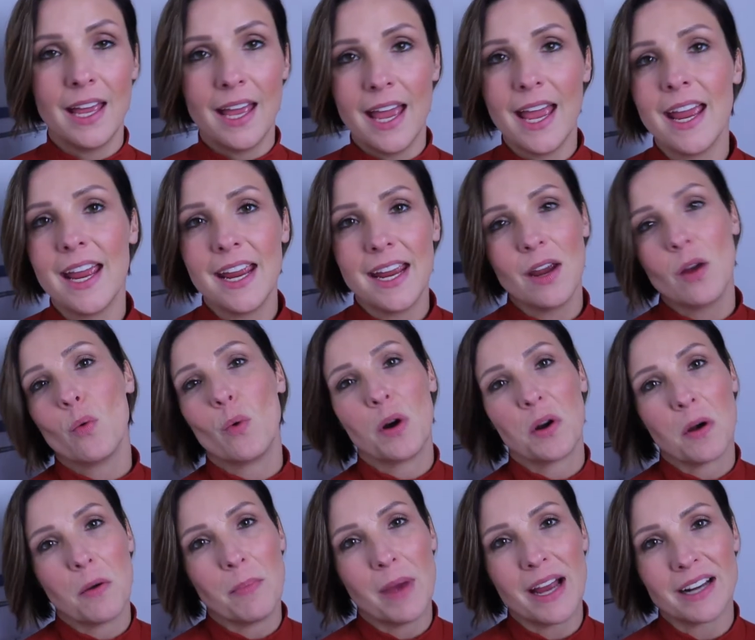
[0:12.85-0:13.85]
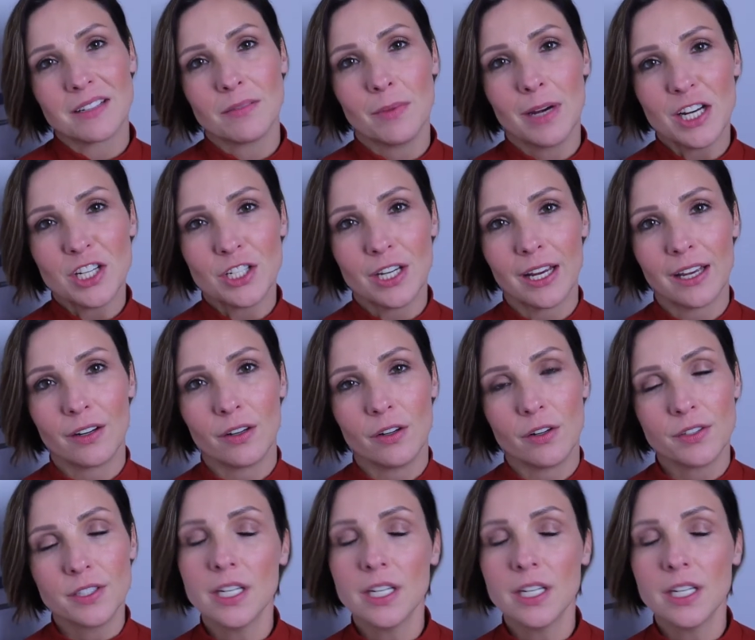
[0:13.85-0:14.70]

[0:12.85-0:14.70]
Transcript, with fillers: Hey, welcome back to my channel.